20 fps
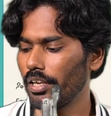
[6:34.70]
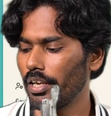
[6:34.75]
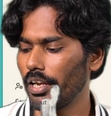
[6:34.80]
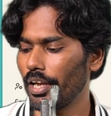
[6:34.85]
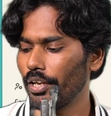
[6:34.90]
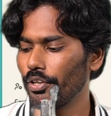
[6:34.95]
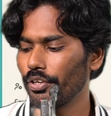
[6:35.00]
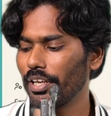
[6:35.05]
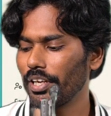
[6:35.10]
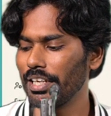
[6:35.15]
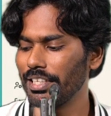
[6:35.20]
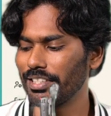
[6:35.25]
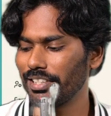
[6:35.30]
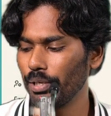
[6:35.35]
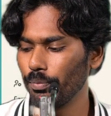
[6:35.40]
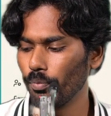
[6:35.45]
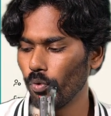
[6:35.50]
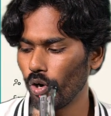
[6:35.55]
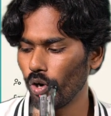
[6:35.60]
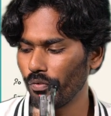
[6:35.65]
and you can easily
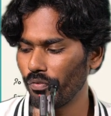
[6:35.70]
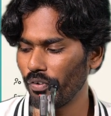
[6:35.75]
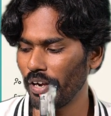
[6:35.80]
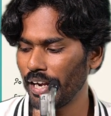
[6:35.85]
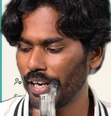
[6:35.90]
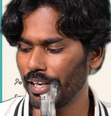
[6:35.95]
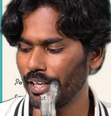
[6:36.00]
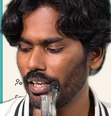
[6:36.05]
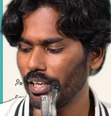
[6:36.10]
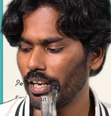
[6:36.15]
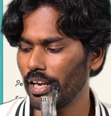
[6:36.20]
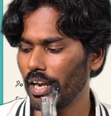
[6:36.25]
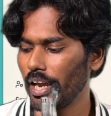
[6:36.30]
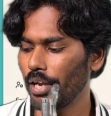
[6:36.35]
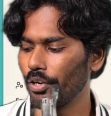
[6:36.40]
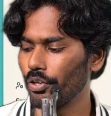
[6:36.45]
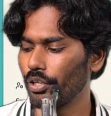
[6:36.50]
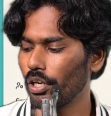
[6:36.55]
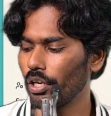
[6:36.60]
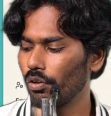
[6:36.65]
modify it. And
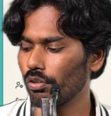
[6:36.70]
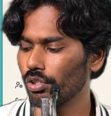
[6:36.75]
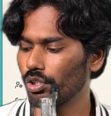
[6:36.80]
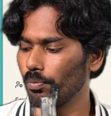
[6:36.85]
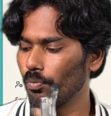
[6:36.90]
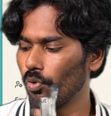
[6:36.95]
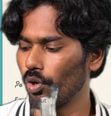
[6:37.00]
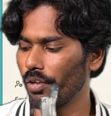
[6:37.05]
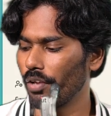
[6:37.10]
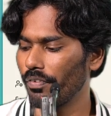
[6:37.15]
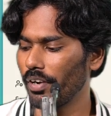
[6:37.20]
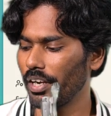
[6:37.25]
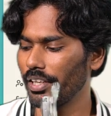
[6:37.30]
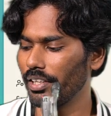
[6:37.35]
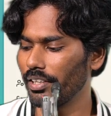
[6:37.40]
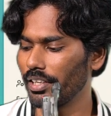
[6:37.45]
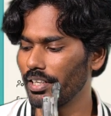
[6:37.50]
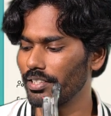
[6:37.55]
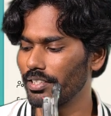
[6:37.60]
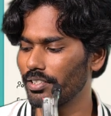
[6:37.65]
you can also modify the
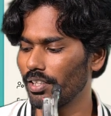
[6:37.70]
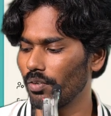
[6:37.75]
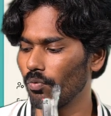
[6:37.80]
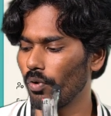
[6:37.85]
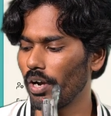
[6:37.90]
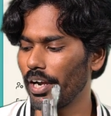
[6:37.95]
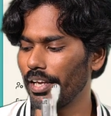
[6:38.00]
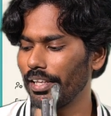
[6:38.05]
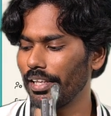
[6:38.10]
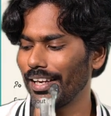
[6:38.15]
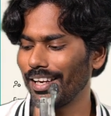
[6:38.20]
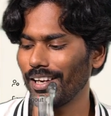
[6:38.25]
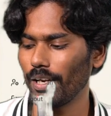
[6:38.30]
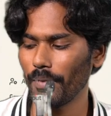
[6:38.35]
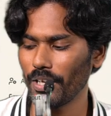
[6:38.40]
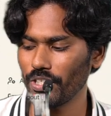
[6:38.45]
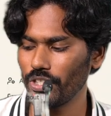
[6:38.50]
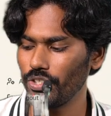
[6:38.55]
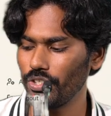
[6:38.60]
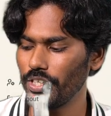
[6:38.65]
reason why the LLM
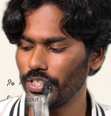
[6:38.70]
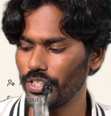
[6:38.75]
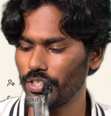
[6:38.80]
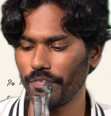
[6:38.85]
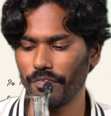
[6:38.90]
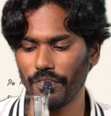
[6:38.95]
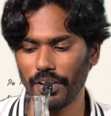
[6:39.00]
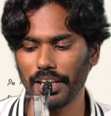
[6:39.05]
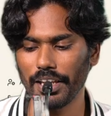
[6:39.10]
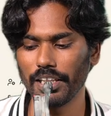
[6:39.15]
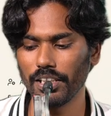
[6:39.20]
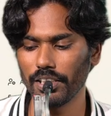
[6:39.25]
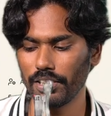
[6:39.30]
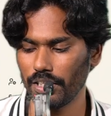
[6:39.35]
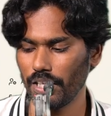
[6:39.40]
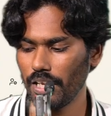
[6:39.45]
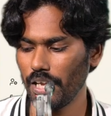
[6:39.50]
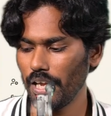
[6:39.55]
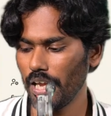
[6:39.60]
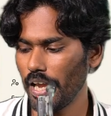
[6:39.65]
as a judge failed.
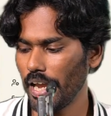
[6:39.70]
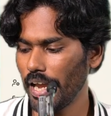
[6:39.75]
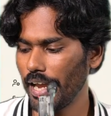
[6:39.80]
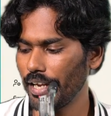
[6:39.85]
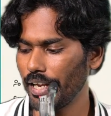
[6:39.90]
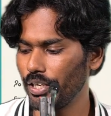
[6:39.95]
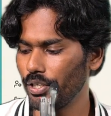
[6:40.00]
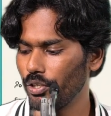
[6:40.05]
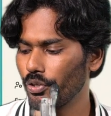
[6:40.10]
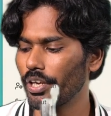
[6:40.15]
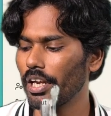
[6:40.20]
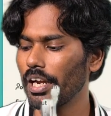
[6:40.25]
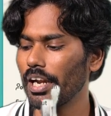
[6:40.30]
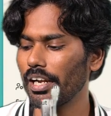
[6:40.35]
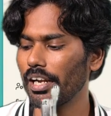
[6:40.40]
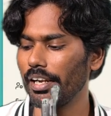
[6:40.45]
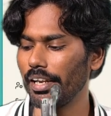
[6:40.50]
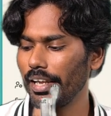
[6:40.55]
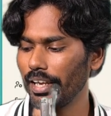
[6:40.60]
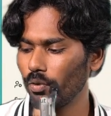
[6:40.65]
And you
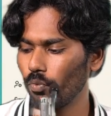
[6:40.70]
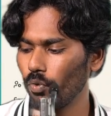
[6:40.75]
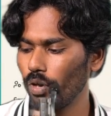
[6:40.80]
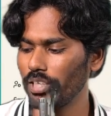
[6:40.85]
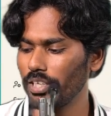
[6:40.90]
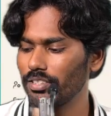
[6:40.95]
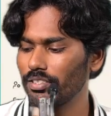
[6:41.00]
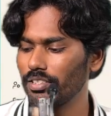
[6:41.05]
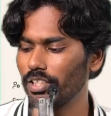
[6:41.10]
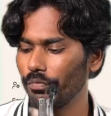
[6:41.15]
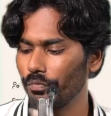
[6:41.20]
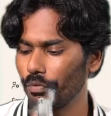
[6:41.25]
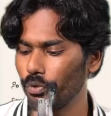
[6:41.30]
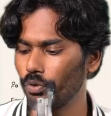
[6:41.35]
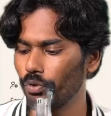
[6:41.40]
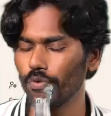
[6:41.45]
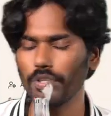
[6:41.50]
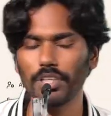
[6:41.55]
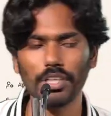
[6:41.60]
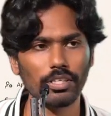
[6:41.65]
can likewise
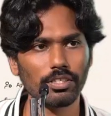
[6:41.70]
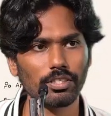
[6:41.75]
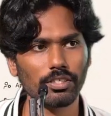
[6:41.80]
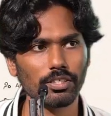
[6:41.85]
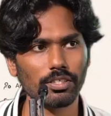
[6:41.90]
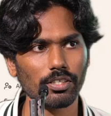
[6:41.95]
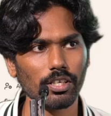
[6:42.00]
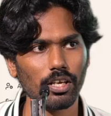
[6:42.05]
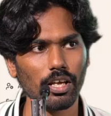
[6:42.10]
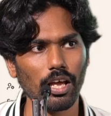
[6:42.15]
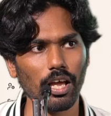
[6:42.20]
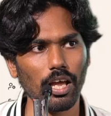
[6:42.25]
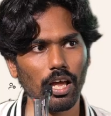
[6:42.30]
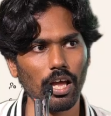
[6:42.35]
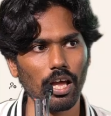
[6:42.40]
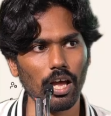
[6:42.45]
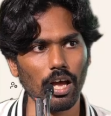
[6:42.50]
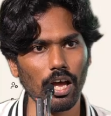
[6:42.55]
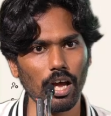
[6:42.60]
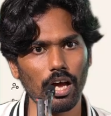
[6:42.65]
review these
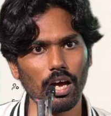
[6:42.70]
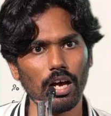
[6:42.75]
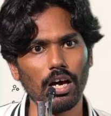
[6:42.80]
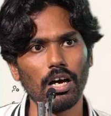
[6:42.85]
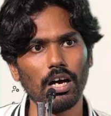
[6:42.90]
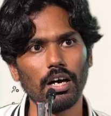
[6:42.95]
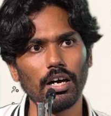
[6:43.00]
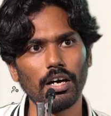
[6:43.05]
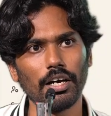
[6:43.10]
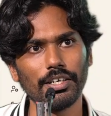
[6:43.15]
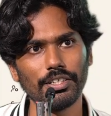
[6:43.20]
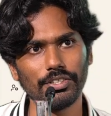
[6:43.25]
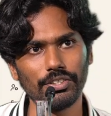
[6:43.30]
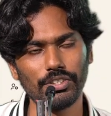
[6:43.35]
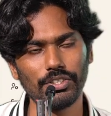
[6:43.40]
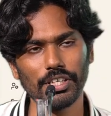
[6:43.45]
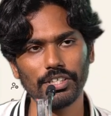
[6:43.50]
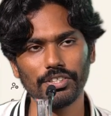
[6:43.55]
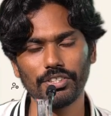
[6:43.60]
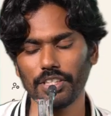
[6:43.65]

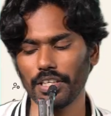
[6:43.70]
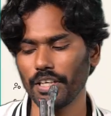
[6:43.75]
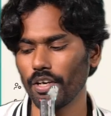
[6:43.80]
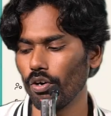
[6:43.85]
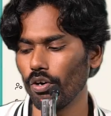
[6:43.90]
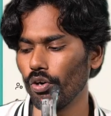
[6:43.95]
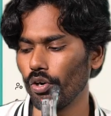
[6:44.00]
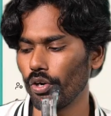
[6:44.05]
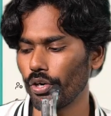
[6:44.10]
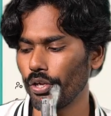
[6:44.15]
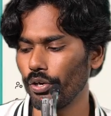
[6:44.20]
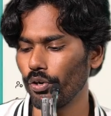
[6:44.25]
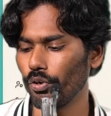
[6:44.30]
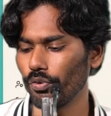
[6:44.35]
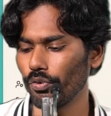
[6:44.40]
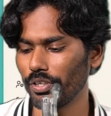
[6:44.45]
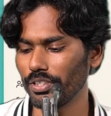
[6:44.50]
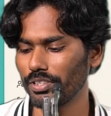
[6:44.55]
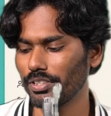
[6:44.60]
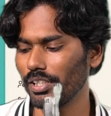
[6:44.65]
judging or
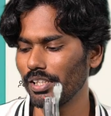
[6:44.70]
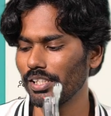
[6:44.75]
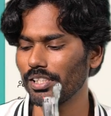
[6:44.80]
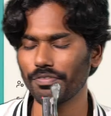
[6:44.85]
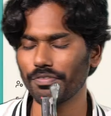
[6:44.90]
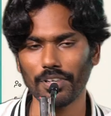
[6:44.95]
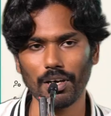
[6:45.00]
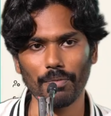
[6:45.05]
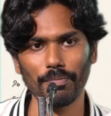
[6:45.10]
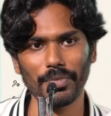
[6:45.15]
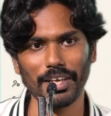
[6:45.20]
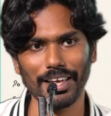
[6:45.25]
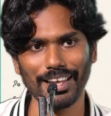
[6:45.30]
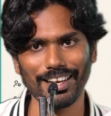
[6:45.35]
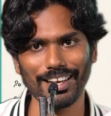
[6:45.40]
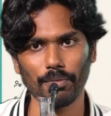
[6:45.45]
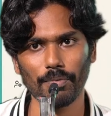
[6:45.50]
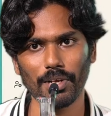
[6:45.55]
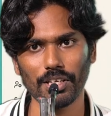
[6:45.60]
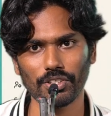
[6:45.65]
results from the
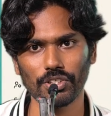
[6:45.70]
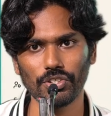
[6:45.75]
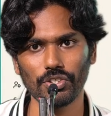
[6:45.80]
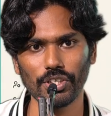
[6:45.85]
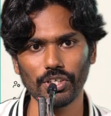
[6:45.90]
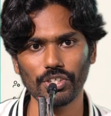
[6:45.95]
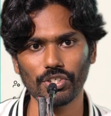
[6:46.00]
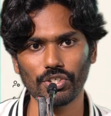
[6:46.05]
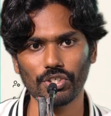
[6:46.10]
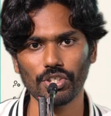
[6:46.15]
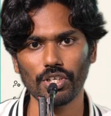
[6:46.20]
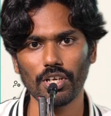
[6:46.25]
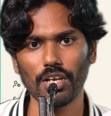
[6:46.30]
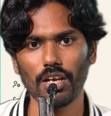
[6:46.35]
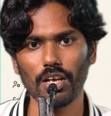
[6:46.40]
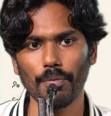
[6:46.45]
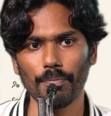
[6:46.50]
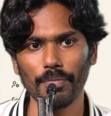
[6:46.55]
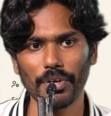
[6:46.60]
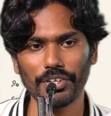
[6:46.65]
LLM as a judge
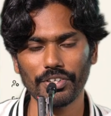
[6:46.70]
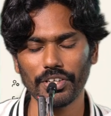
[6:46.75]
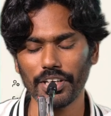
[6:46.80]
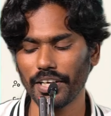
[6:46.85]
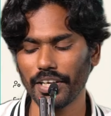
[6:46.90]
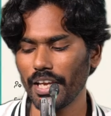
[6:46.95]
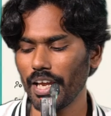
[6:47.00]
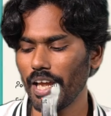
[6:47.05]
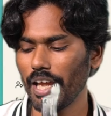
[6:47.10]
metric,